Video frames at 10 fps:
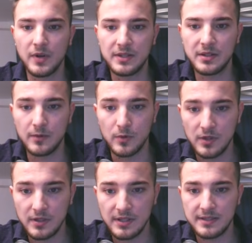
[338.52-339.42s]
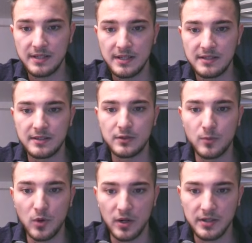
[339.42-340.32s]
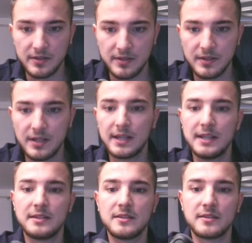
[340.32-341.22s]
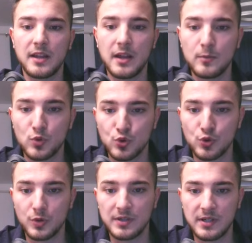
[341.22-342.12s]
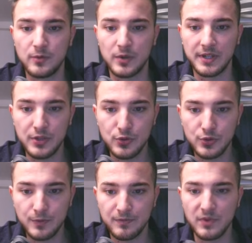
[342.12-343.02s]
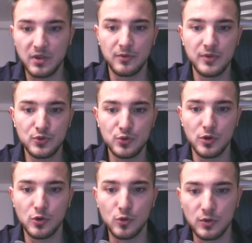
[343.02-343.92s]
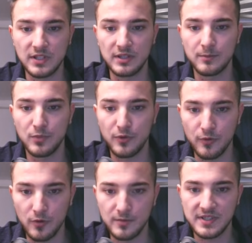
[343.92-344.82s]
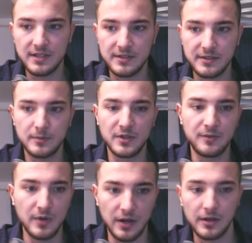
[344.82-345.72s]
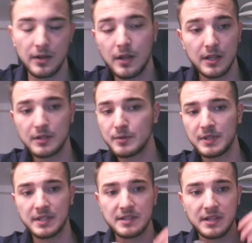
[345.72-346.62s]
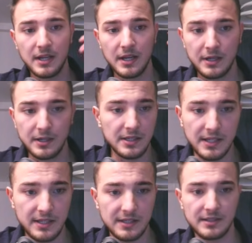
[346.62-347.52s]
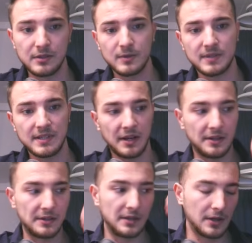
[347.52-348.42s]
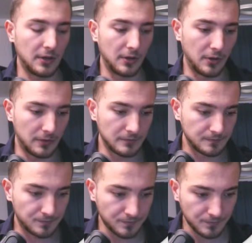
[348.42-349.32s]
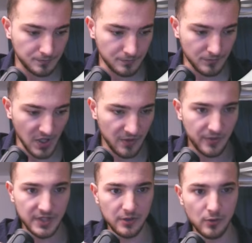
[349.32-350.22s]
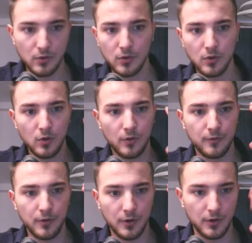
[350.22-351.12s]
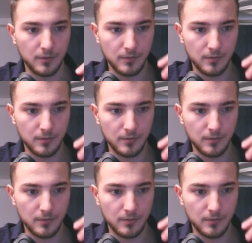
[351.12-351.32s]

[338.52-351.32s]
Why travel is easy to market. It is an emotion-driven niche. Visual content performs extremely well. So it is really easy to sell a video of